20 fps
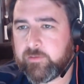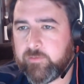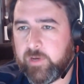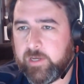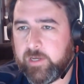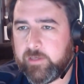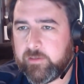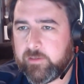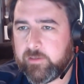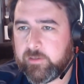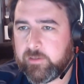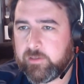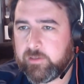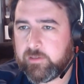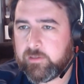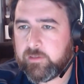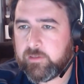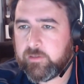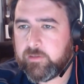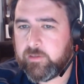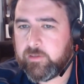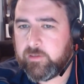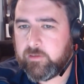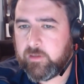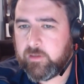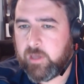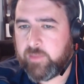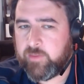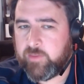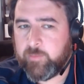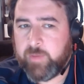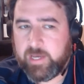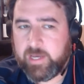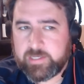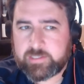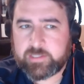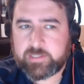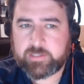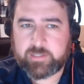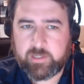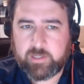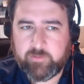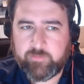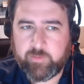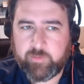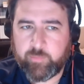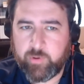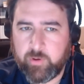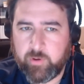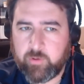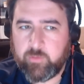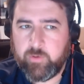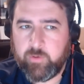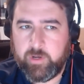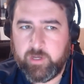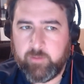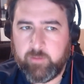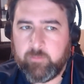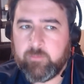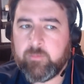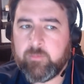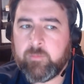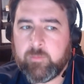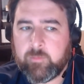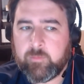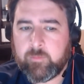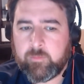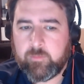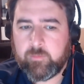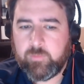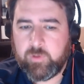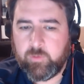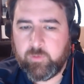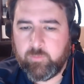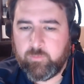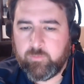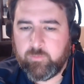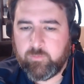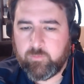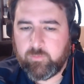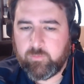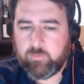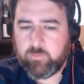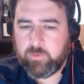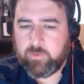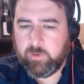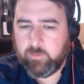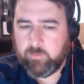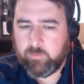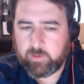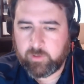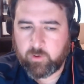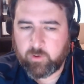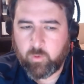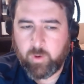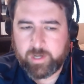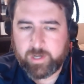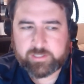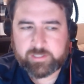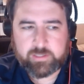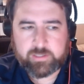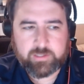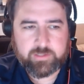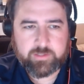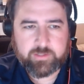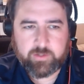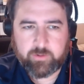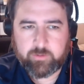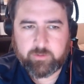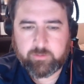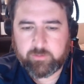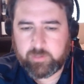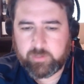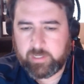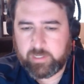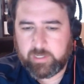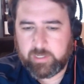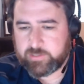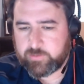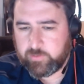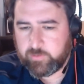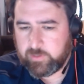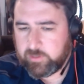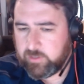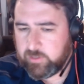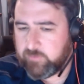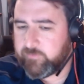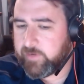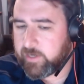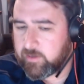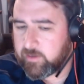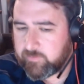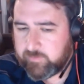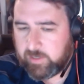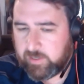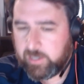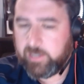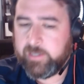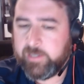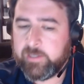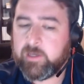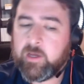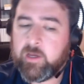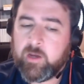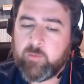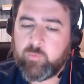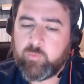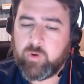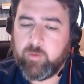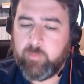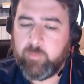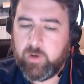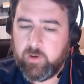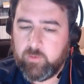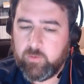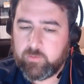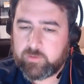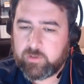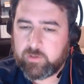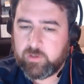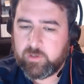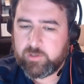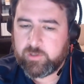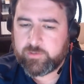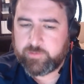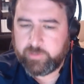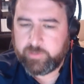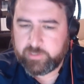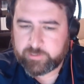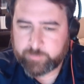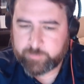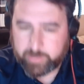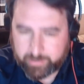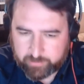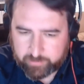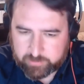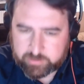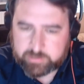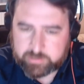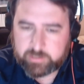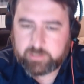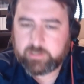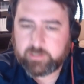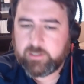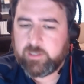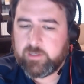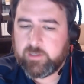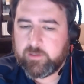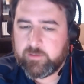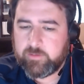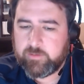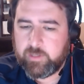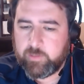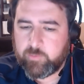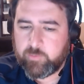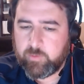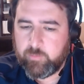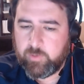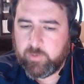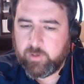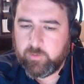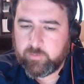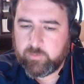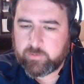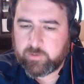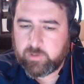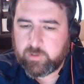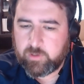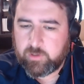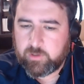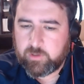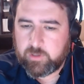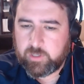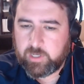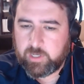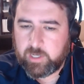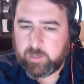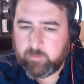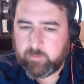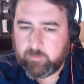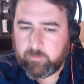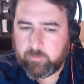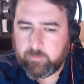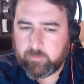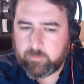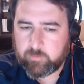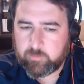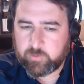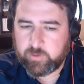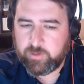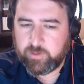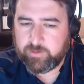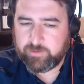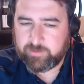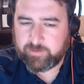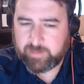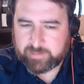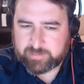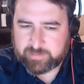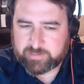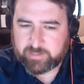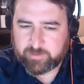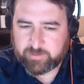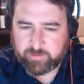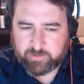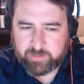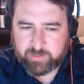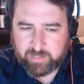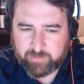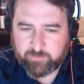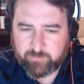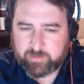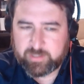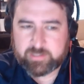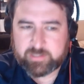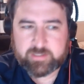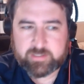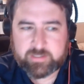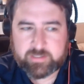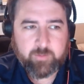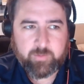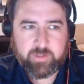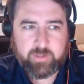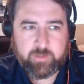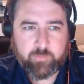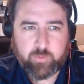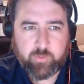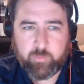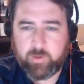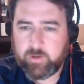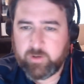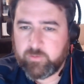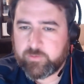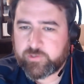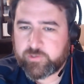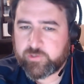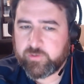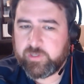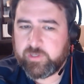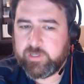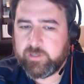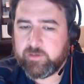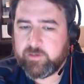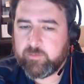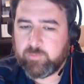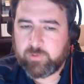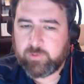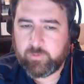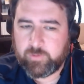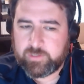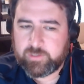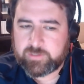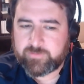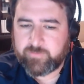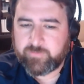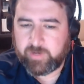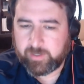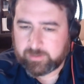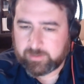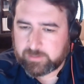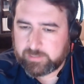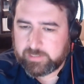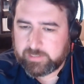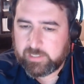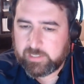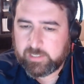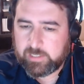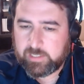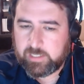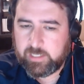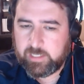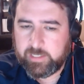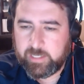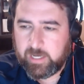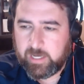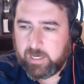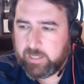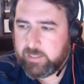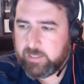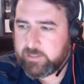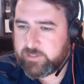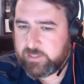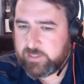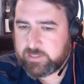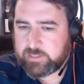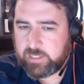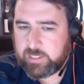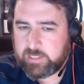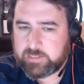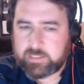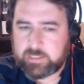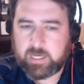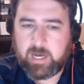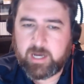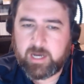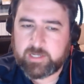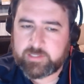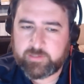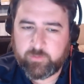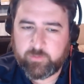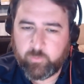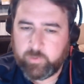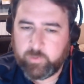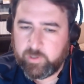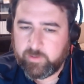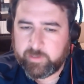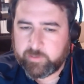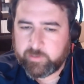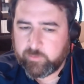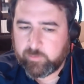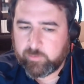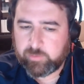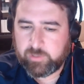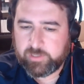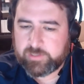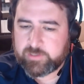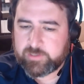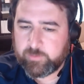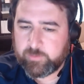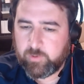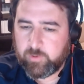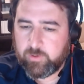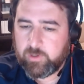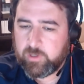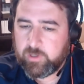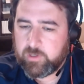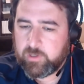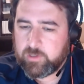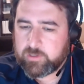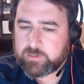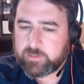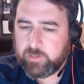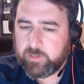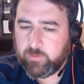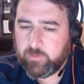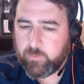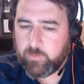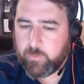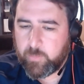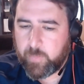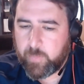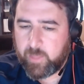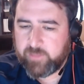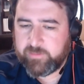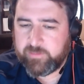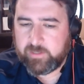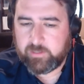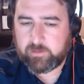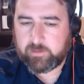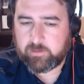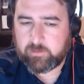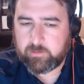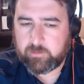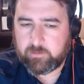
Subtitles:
right? At the basis of the program, the questions you're answering and then verifying promote transparency. They promote, as I said, good governance, but they promote treating your employees fairly and not just as cogs in a wheel that are replaceable. So I think